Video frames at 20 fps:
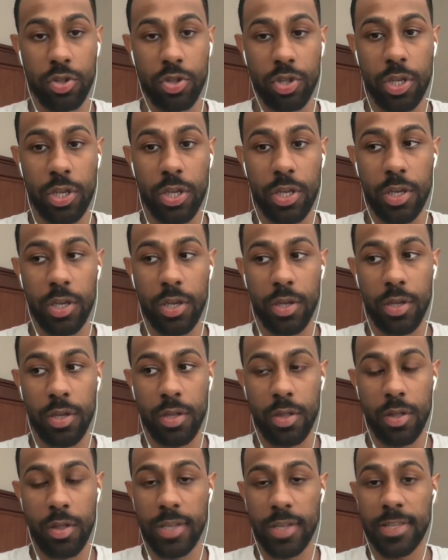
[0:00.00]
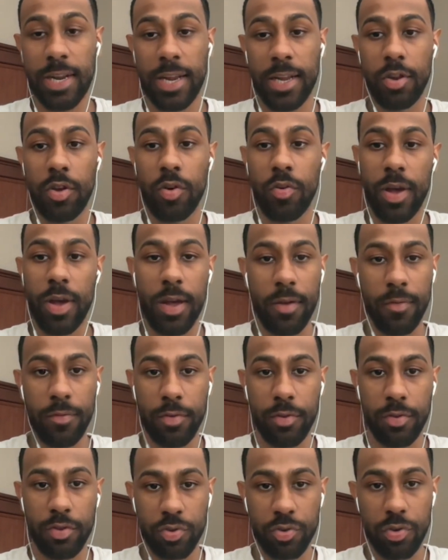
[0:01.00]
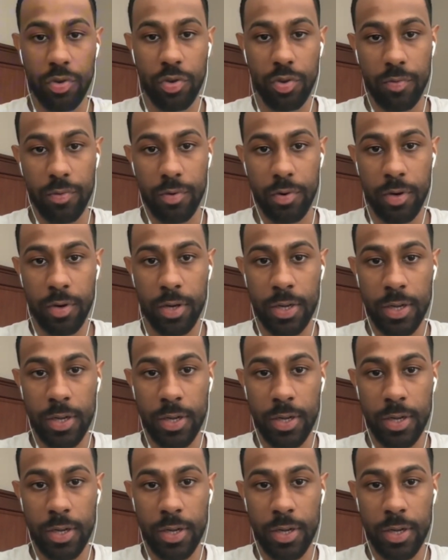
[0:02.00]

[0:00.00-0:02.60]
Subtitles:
the things that I don't have control over,